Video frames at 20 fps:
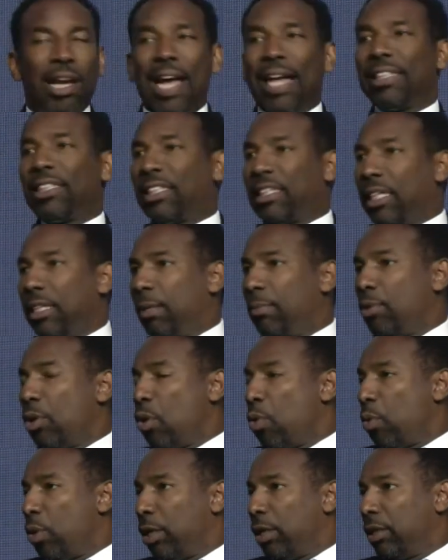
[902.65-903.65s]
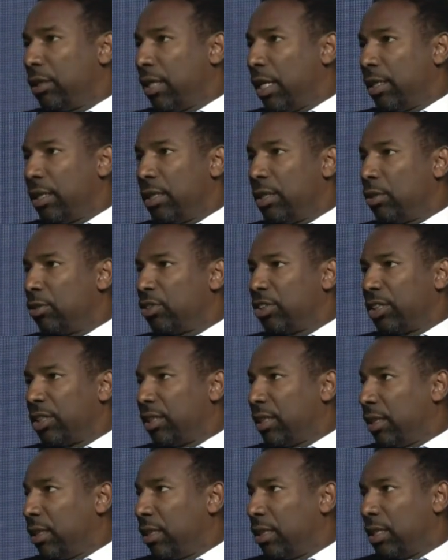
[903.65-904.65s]
and send them
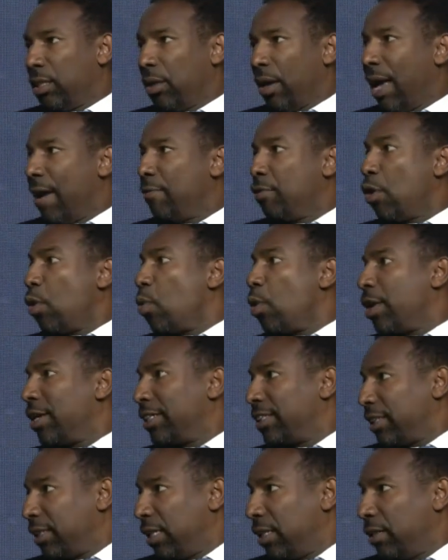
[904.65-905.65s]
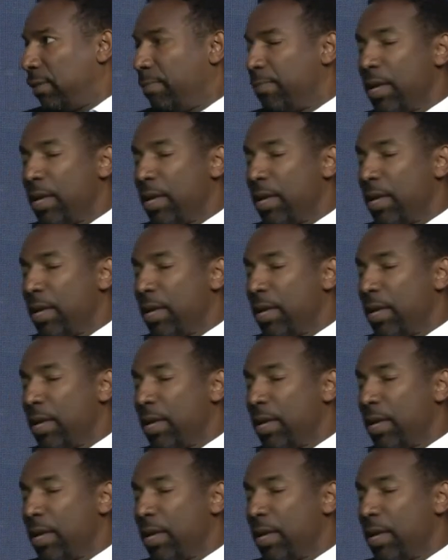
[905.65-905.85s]
have nowhere to send them.